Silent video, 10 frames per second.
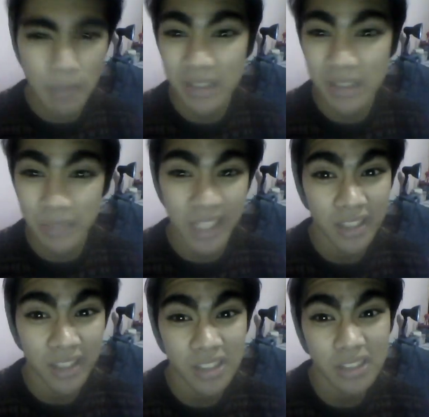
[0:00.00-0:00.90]
Maybe my
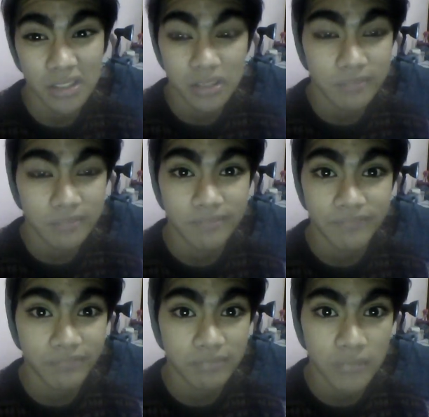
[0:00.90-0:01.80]
hair.
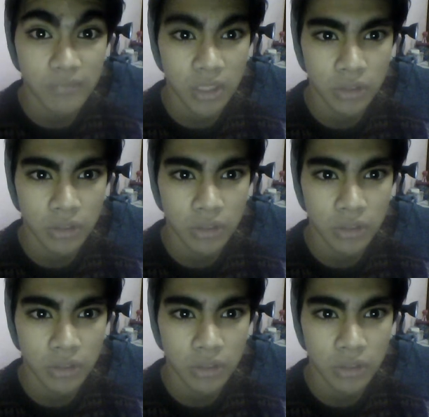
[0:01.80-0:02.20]
I don't